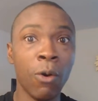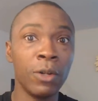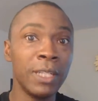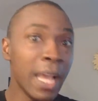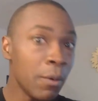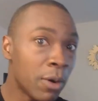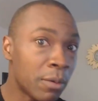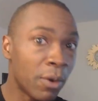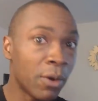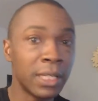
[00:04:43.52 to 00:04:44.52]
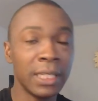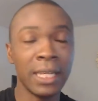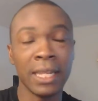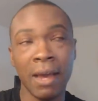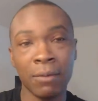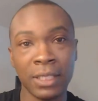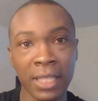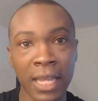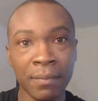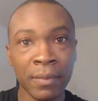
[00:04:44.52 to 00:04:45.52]
or network marketing, and I would
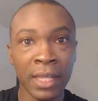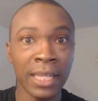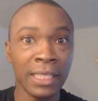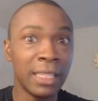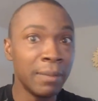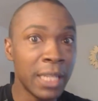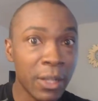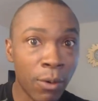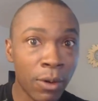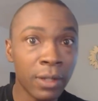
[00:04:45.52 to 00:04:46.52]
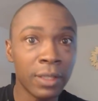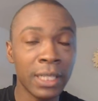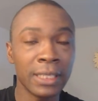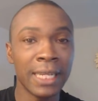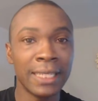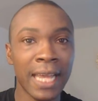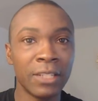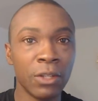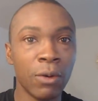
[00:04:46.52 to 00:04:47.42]
say like CBD oil and things like that.